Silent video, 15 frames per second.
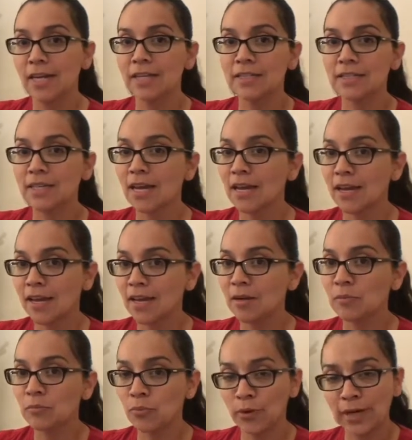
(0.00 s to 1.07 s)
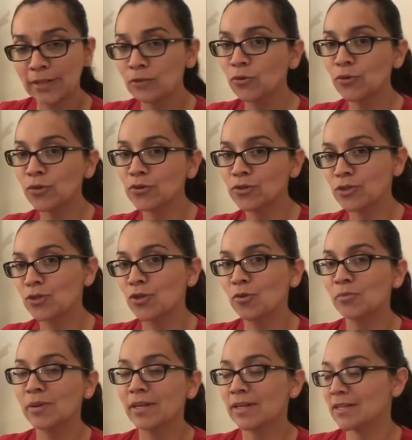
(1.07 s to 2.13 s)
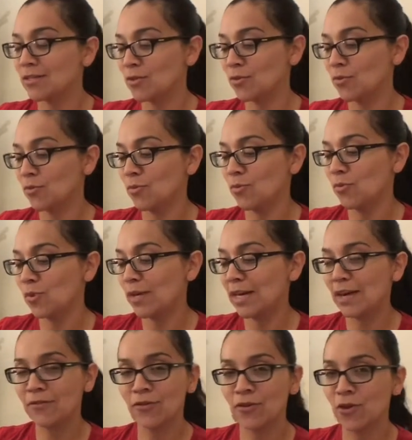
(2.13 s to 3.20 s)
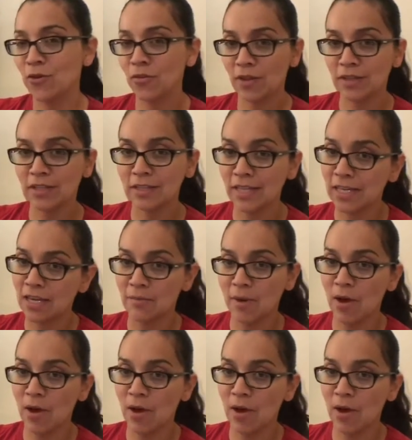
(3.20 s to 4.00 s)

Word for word: and I am brand loyal to Yoplait so whatever new thing that they come